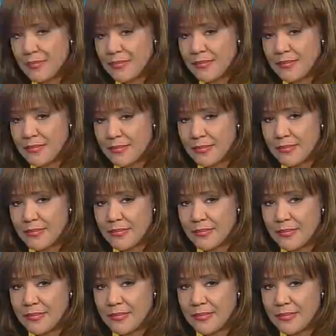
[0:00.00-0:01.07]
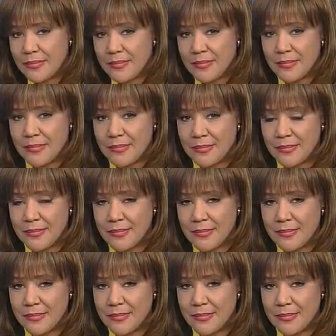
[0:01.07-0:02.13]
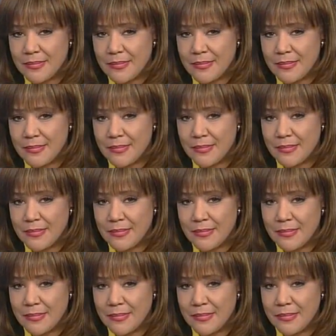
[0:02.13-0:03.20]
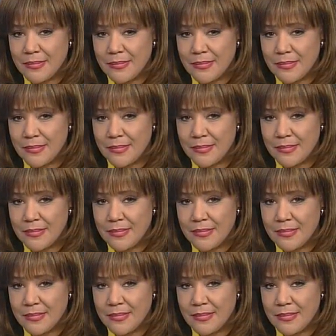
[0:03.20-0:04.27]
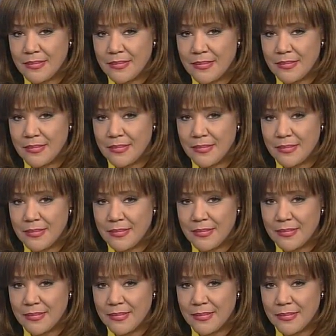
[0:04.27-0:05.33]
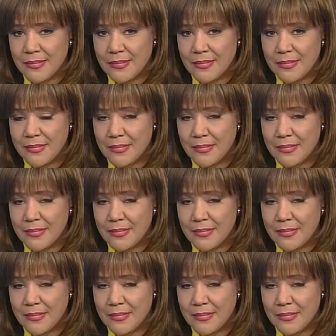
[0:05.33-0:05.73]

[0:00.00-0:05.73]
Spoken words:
[no speech]